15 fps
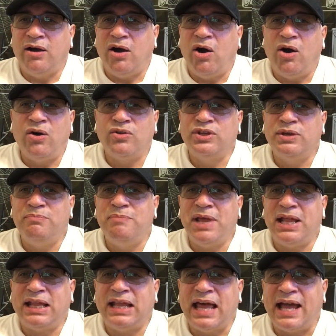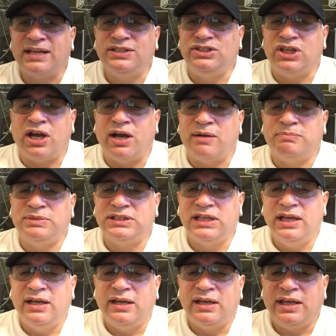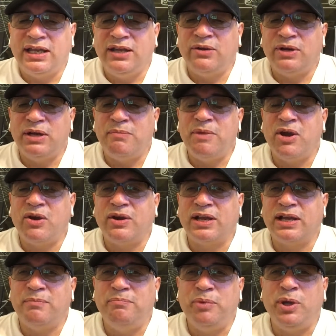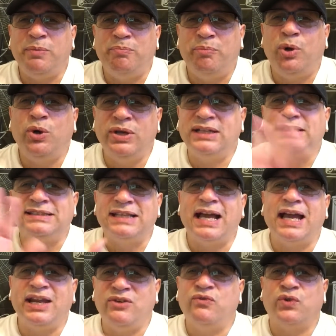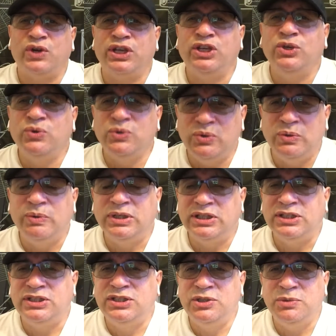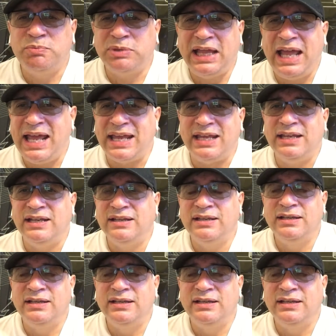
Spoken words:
all the black jobs here in America be put aside for you to play?